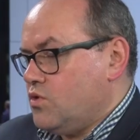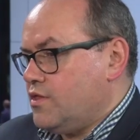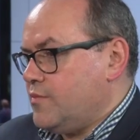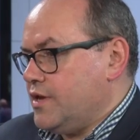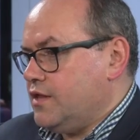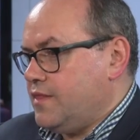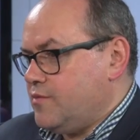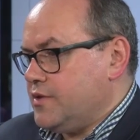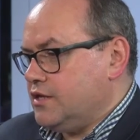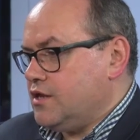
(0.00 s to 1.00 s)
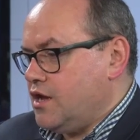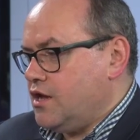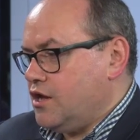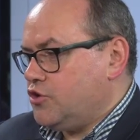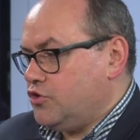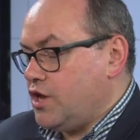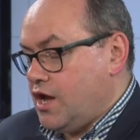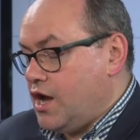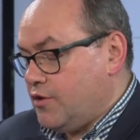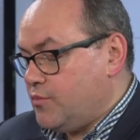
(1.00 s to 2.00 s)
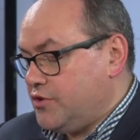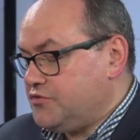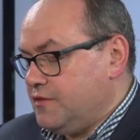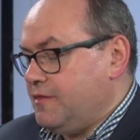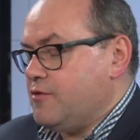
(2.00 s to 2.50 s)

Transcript: Well, that'd be a, that'd be an, a good. I would personally think